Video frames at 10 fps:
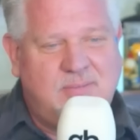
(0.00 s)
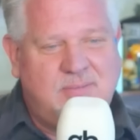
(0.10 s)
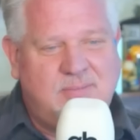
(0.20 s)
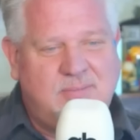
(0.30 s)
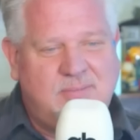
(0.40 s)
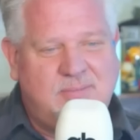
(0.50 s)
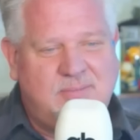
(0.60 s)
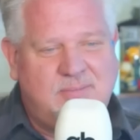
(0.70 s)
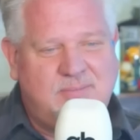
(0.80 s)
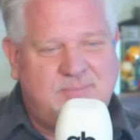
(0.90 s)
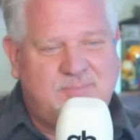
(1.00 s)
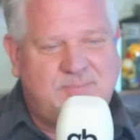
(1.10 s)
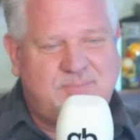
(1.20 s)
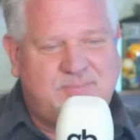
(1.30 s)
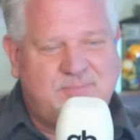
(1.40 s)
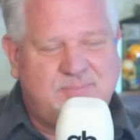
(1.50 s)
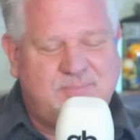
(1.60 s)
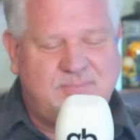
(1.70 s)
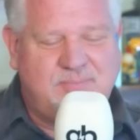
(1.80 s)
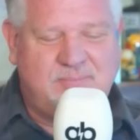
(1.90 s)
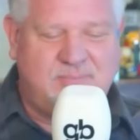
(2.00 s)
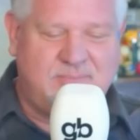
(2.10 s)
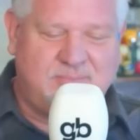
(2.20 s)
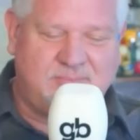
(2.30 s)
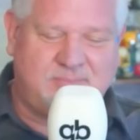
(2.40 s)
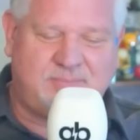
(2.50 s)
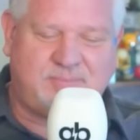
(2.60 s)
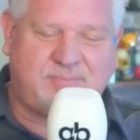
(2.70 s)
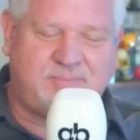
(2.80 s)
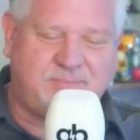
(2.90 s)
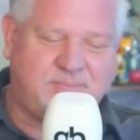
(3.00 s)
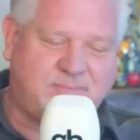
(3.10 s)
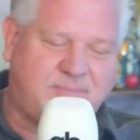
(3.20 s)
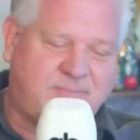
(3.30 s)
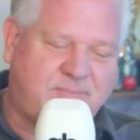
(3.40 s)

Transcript: No words are spoken by the person on screen.